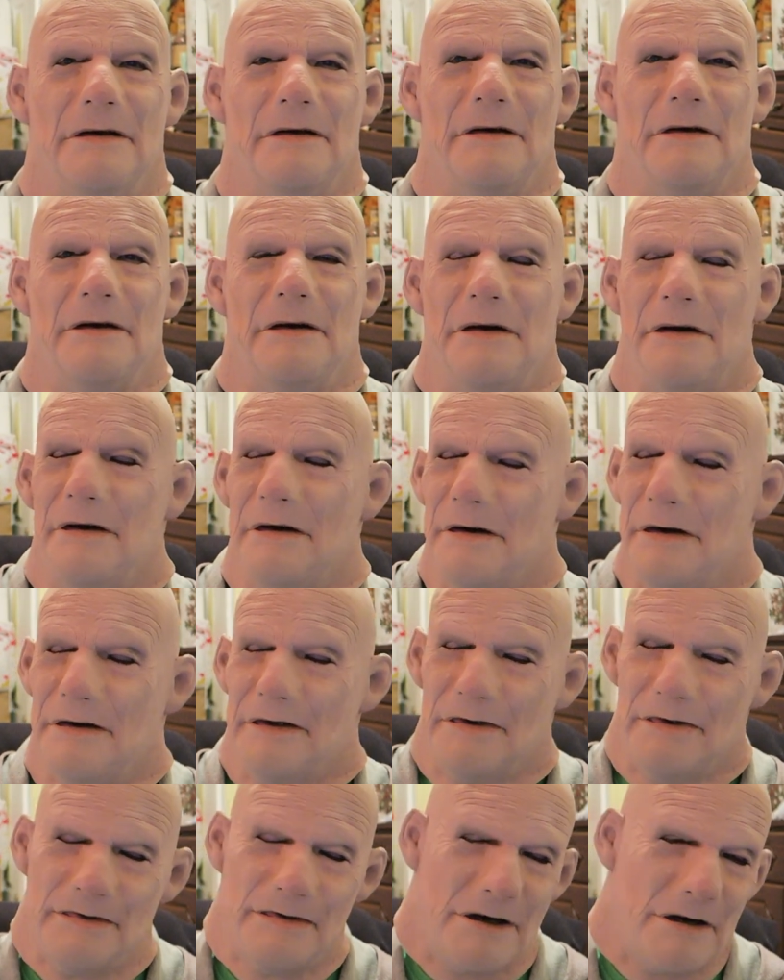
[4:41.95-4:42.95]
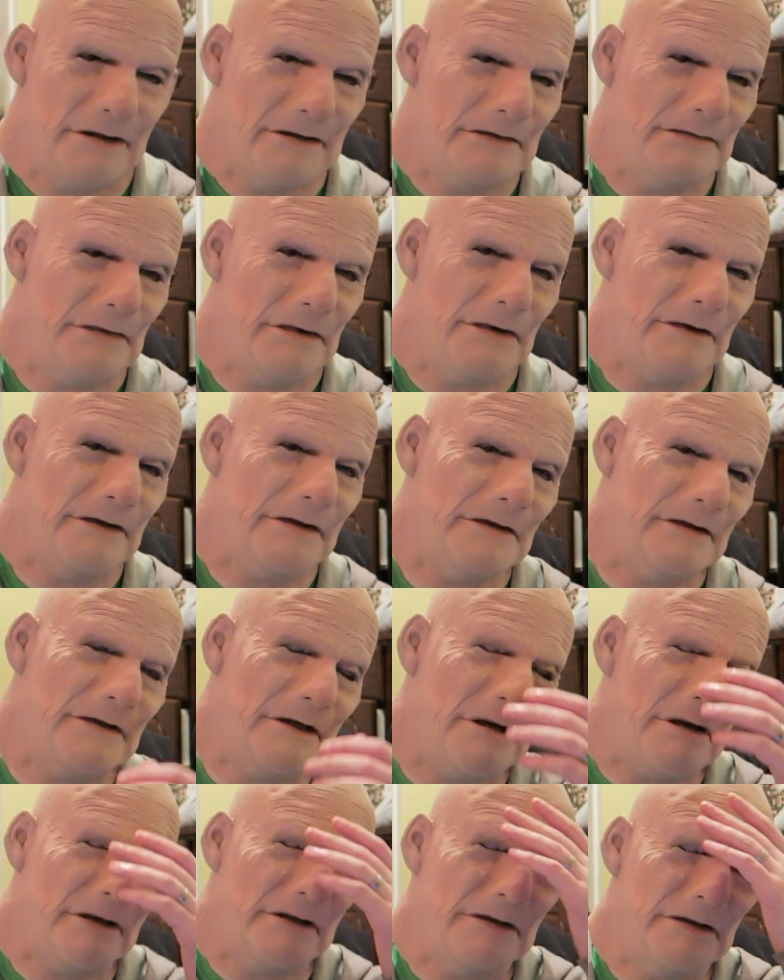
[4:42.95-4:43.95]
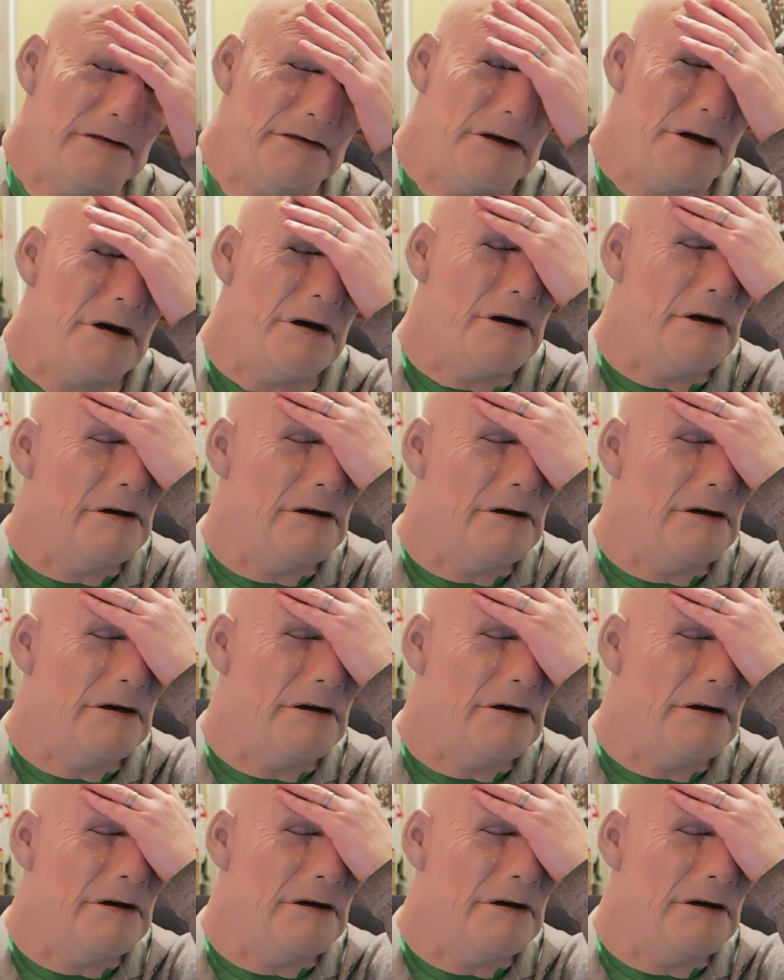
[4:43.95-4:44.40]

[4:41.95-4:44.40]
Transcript: Oh, Christ, boys. This